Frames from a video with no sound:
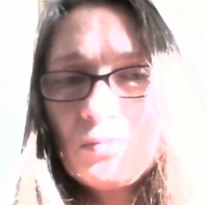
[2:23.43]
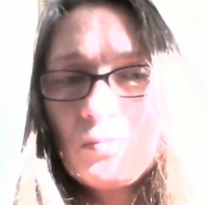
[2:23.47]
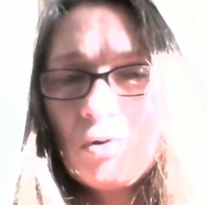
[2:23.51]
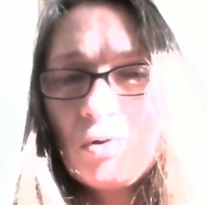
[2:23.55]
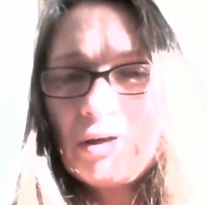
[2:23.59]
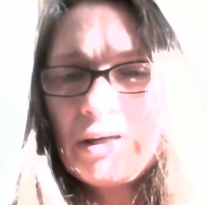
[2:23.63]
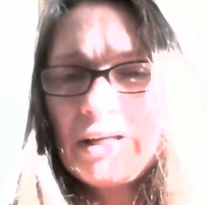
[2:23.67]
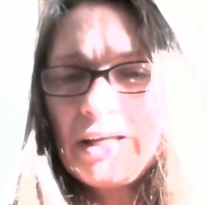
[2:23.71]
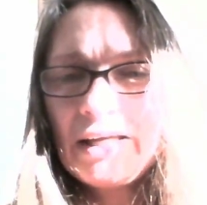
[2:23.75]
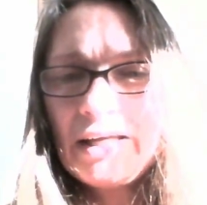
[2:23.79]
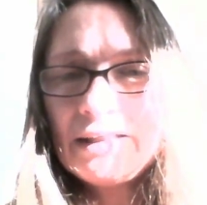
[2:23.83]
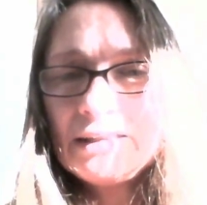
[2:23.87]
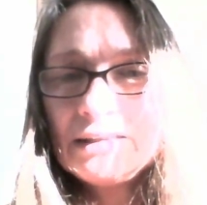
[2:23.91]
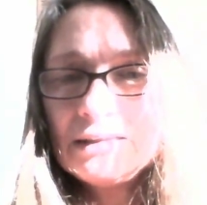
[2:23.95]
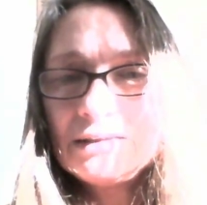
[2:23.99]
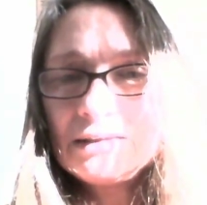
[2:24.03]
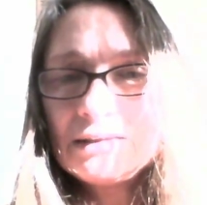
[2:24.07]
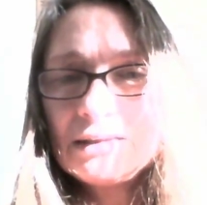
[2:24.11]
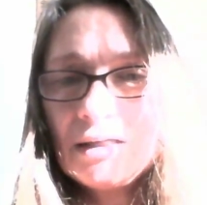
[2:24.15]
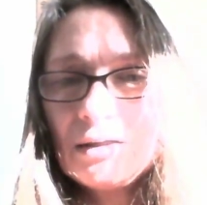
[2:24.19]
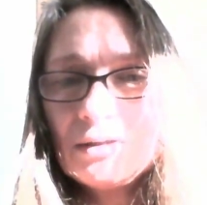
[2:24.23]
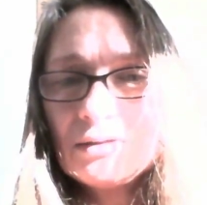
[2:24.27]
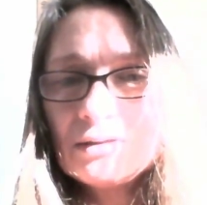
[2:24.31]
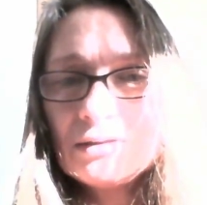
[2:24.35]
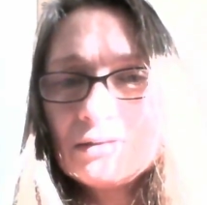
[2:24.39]
what it is
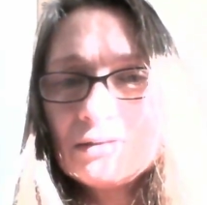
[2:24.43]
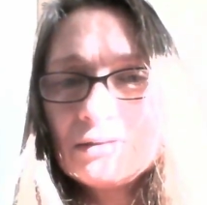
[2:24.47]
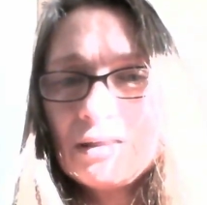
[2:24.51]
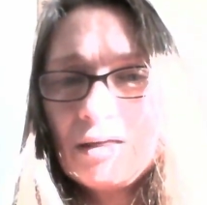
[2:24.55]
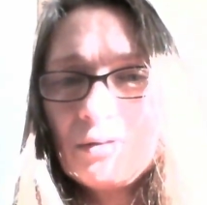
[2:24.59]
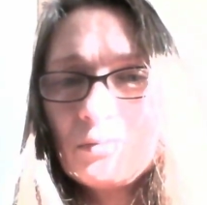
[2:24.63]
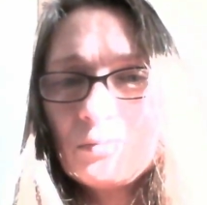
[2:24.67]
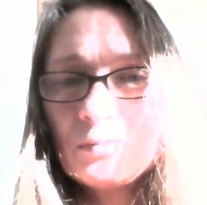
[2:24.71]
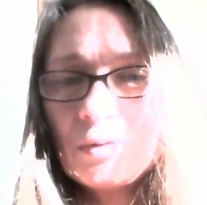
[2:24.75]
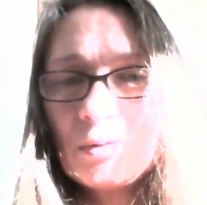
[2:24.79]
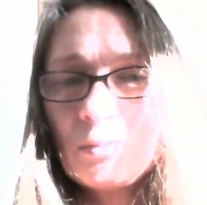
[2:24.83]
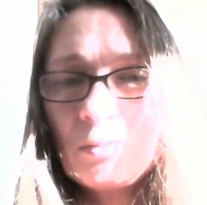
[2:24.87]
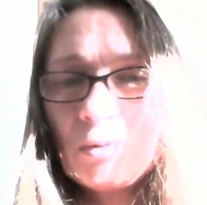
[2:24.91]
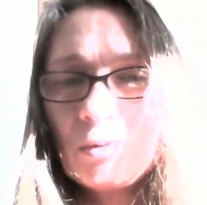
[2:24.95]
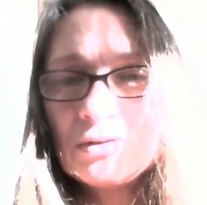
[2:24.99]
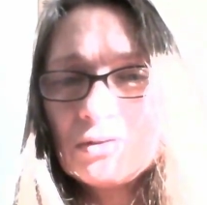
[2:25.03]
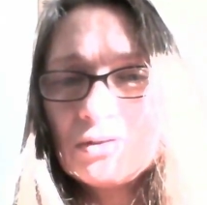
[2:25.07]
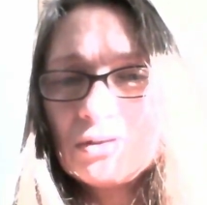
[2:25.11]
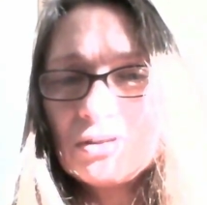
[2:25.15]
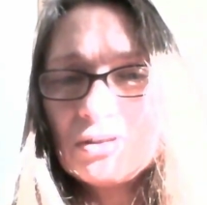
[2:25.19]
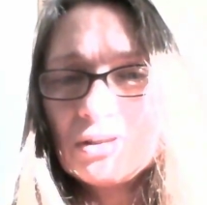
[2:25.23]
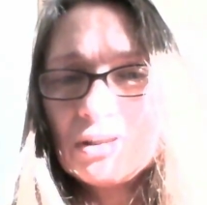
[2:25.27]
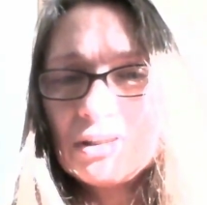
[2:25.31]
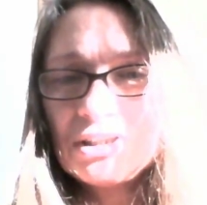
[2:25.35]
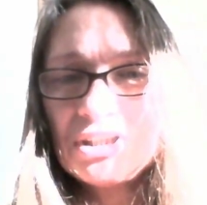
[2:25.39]
that we
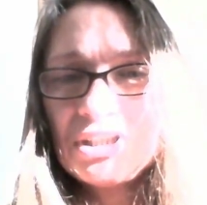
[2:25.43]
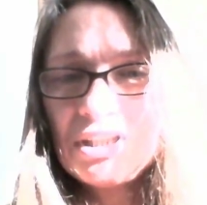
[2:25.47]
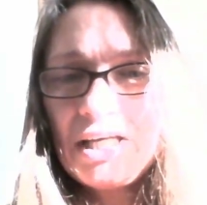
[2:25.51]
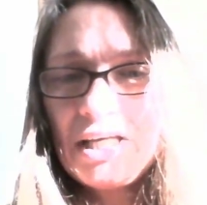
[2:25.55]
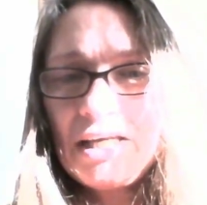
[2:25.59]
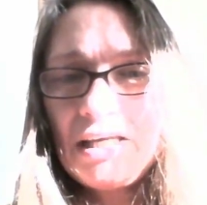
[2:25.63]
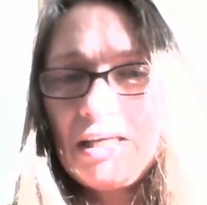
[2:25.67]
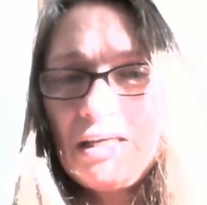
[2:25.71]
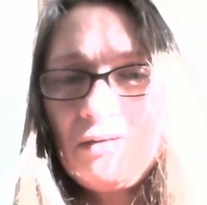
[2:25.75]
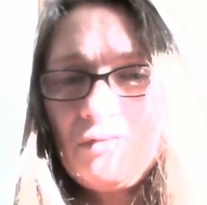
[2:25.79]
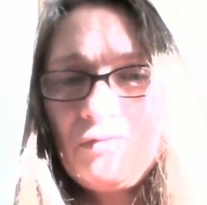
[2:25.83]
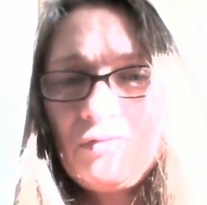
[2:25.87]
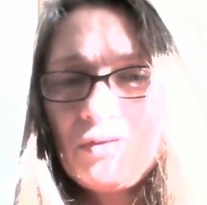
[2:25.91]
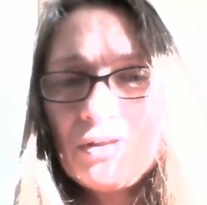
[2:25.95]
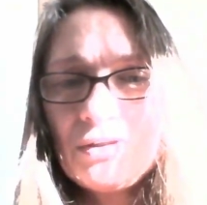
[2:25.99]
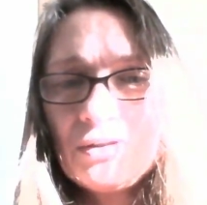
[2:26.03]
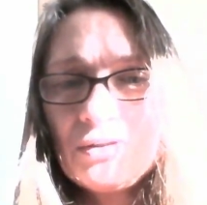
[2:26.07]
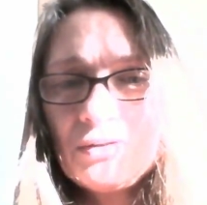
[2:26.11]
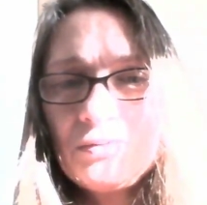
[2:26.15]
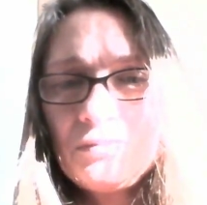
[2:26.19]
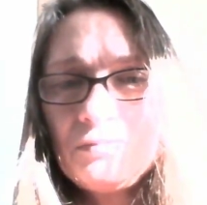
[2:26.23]
want to achieve.